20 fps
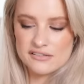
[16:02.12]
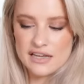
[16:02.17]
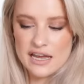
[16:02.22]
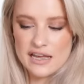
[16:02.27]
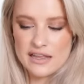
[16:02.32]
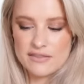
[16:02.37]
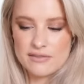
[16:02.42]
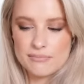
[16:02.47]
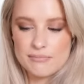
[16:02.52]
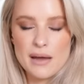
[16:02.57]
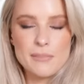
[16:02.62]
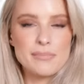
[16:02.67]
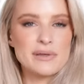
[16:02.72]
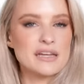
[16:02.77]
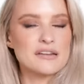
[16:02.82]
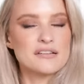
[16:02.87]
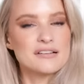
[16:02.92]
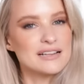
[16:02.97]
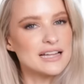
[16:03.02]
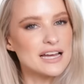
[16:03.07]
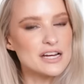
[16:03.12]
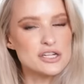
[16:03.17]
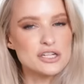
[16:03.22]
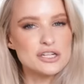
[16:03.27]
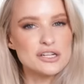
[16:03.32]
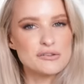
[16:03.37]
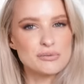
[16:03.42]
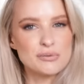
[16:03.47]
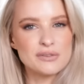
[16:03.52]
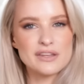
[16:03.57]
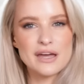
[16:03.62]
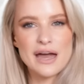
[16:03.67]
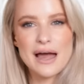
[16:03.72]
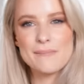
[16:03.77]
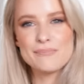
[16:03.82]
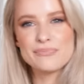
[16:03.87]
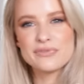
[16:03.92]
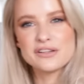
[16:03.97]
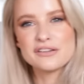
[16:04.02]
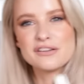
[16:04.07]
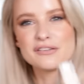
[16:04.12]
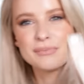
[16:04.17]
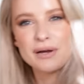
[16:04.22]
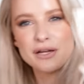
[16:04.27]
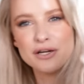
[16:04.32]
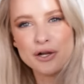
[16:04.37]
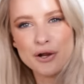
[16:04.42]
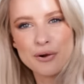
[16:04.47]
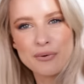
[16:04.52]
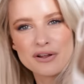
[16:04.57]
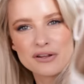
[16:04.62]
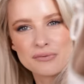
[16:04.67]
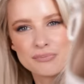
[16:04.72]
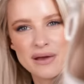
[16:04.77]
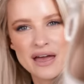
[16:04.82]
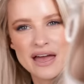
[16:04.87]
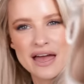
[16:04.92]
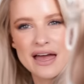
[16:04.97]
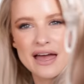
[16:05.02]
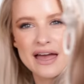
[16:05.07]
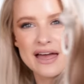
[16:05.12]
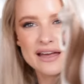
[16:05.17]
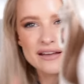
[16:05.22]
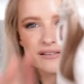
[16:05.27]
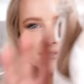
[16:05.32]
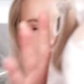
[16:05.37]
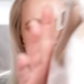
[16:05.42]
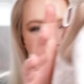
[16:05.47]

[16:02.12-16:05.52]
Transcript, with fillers: say my biggest collection is with them. This is my newest pair.